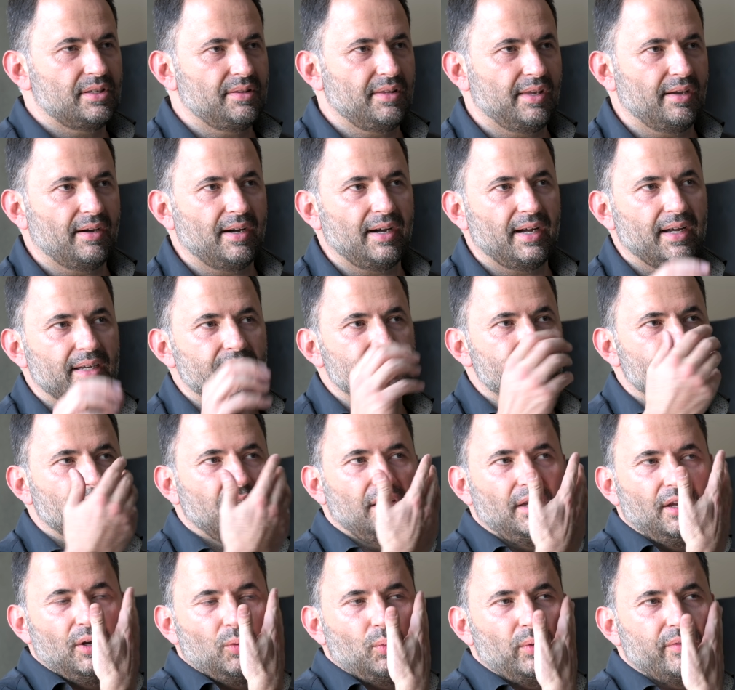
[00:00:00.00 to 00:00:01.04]
in the eyes.
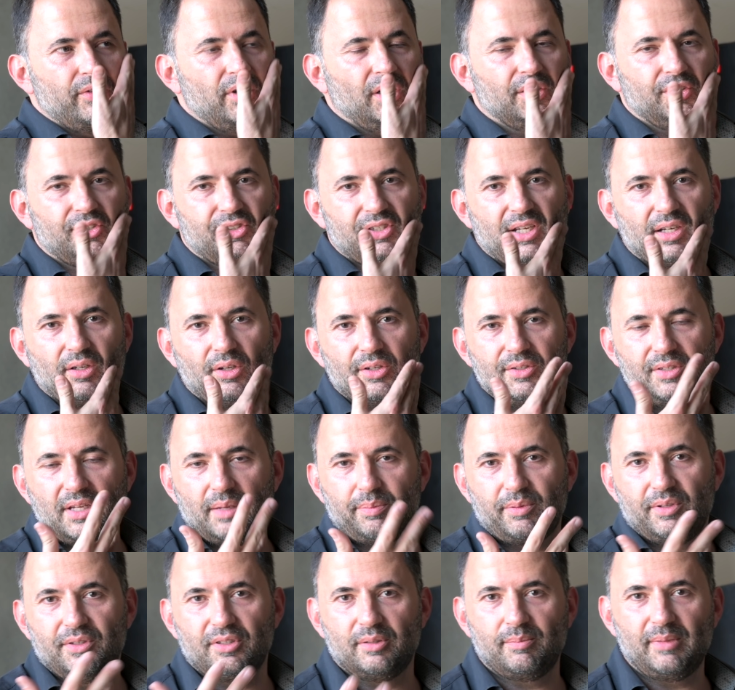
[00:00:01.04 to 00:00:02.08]
We've got shadow,
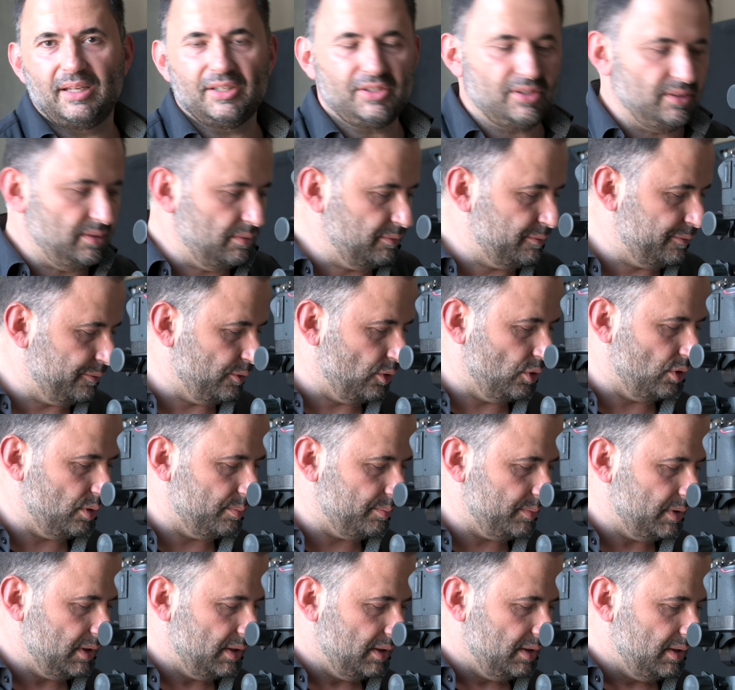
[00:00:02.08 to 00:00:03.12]
depth, and dimension and
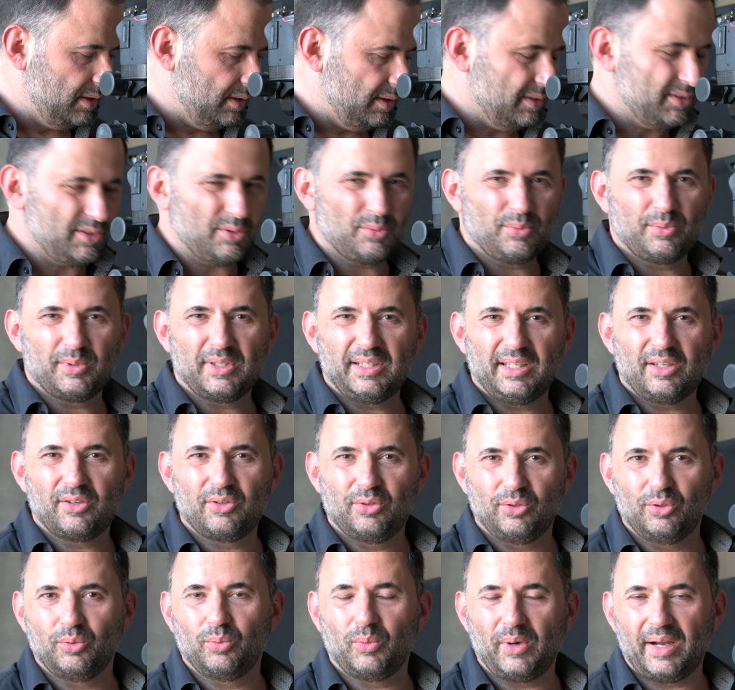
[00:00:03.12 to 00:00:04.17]
form. It's a really
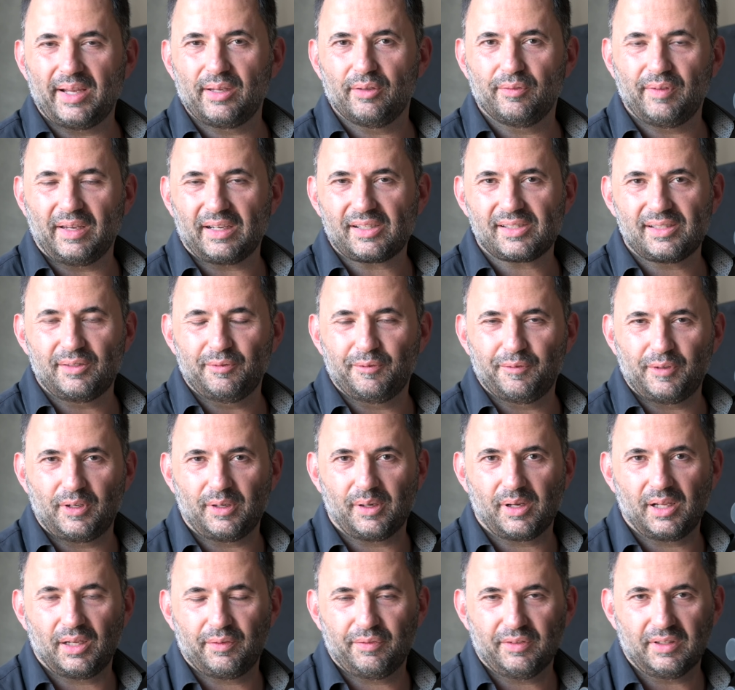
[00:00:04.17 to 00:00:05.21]
cool way of actually
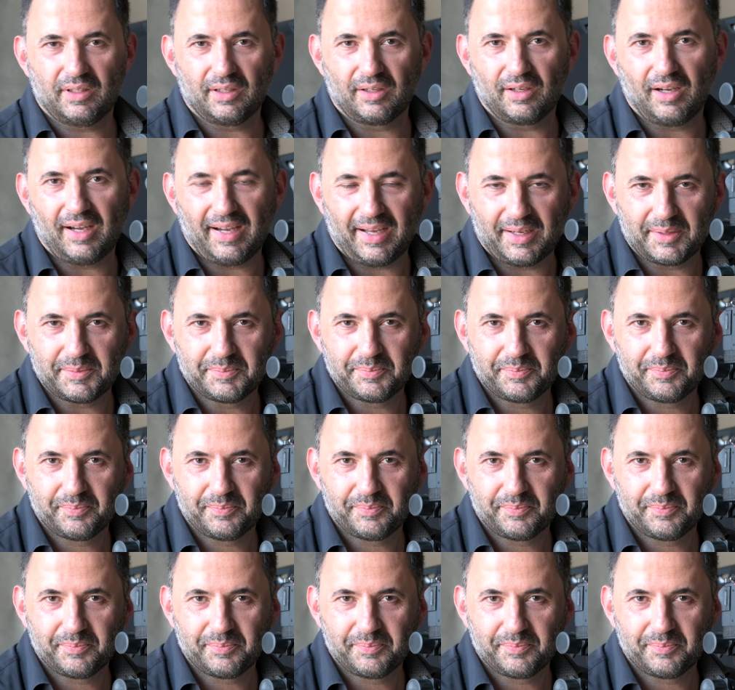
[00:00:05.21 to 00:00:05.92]
photographing a guy.